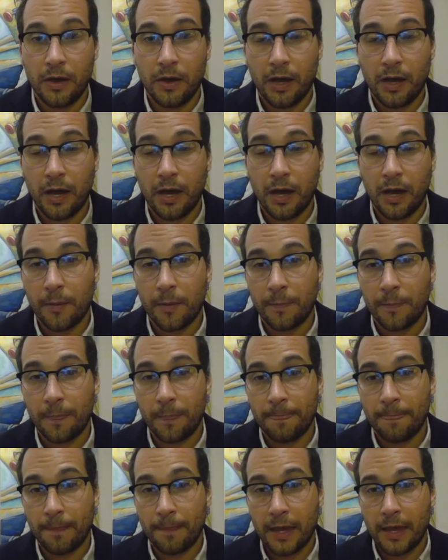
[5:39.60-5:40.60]

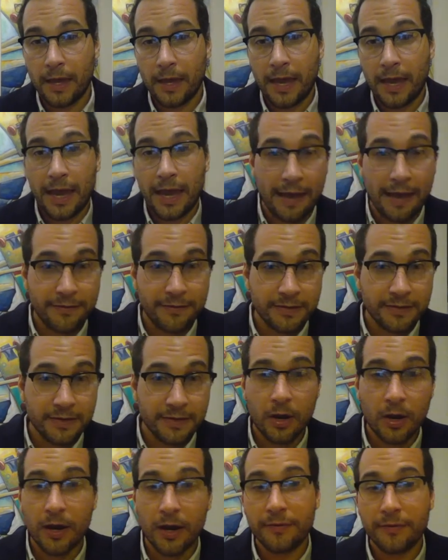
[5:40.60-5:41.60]
and have some
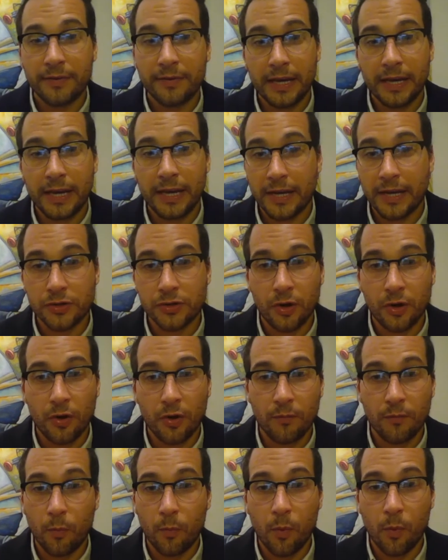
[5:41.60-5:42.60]
kind of connection
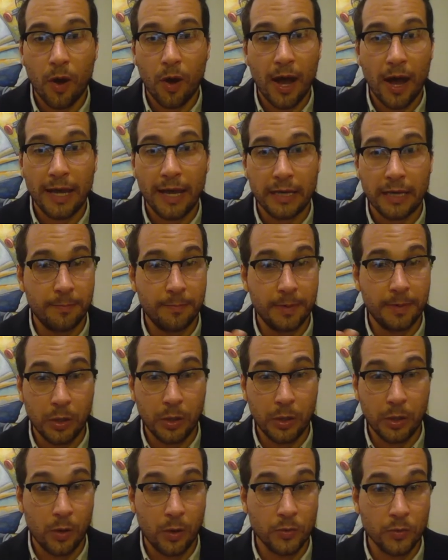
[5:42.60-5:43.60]
of why it
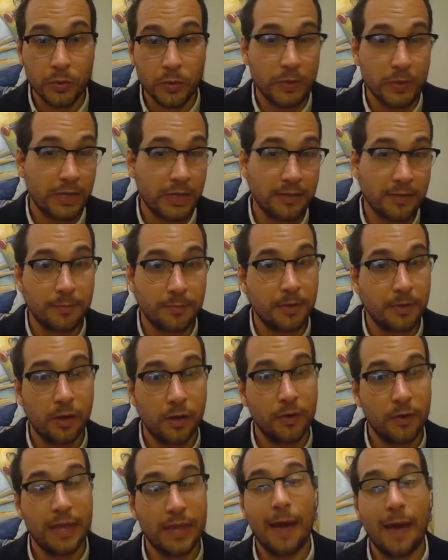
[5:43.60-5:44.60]
belongs or doesn't belong
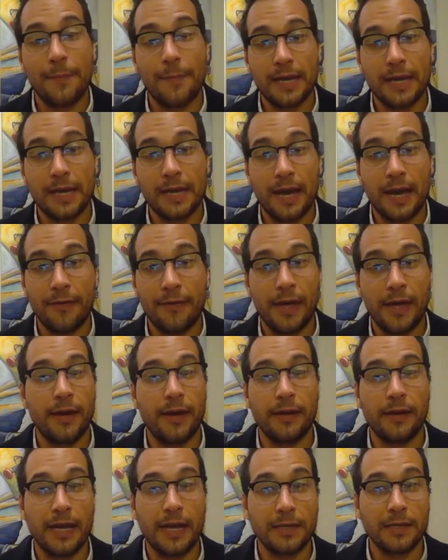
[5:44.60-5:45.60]
in the habitat that
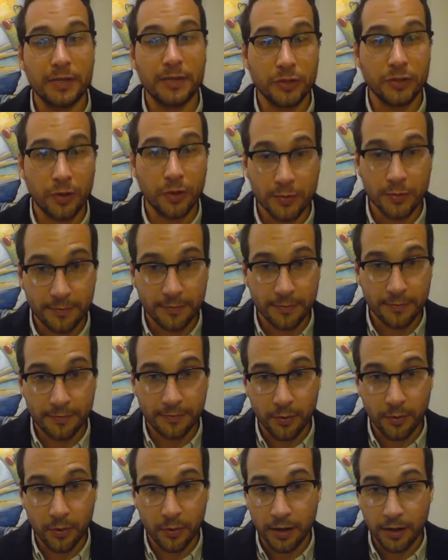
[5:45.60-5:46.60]
has been chosen
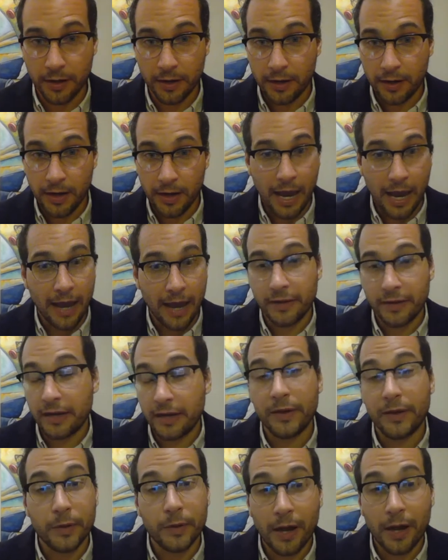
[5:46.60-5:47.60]
for it. And then if
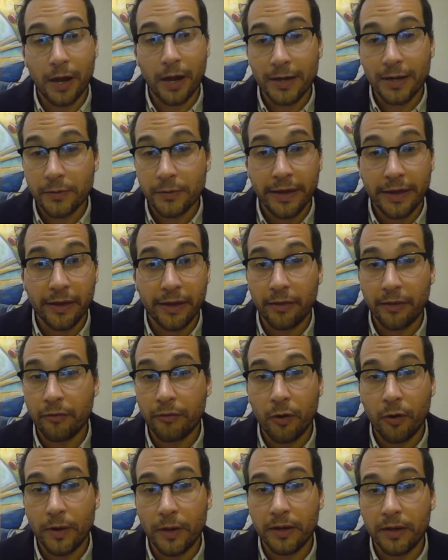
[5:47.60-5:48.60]
they would like to, they can
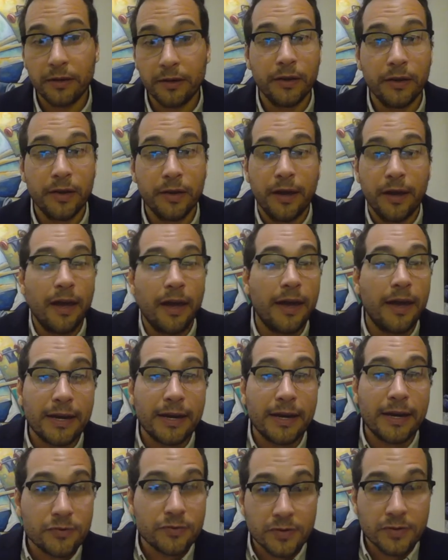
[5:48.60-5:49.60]
throw in an
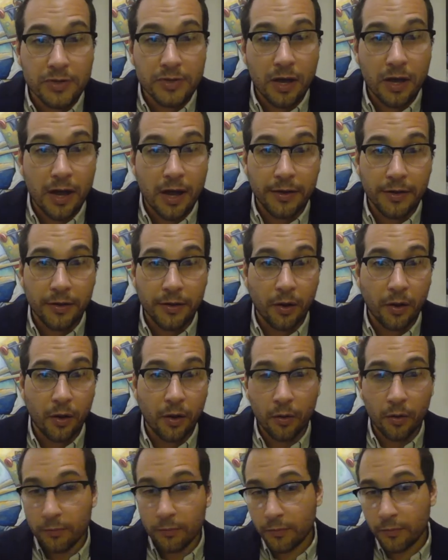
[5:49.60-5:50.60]
extra slide
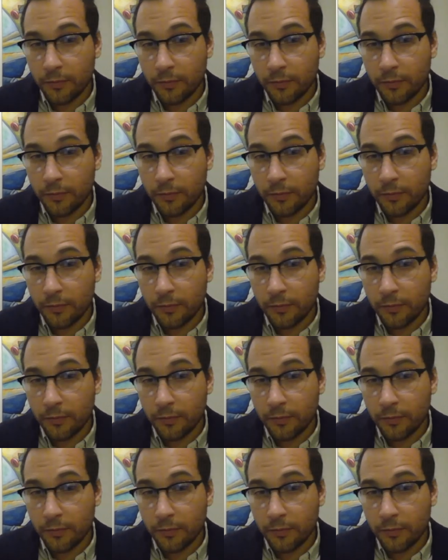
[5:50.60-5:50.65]
of